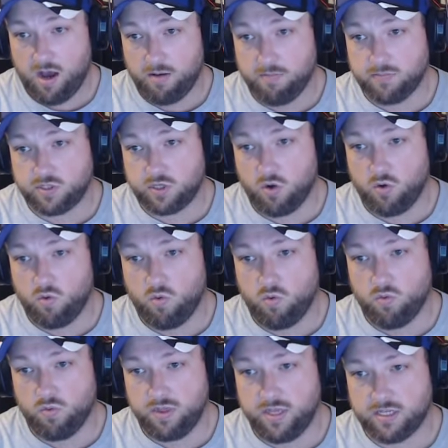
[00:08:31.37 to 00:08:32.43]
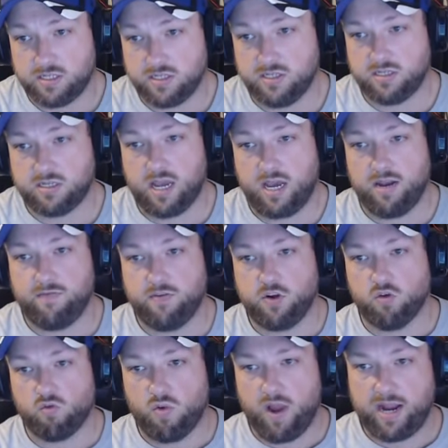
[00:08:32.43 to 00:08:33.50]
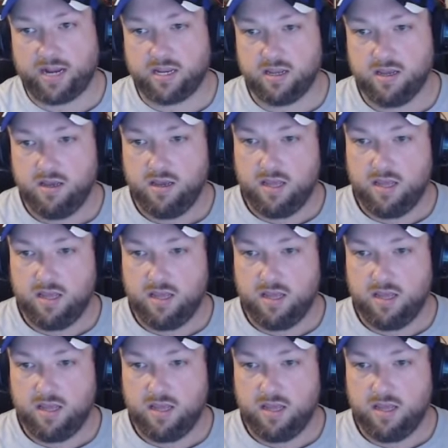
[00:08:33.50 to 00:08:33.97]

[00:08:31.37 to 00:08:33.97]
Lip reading: So this is kind of a direct